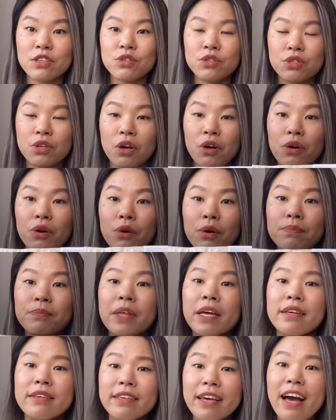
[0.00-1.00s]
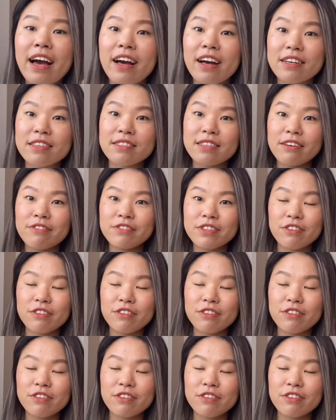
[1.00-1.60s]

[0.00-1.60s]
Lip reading: So yeah, except for the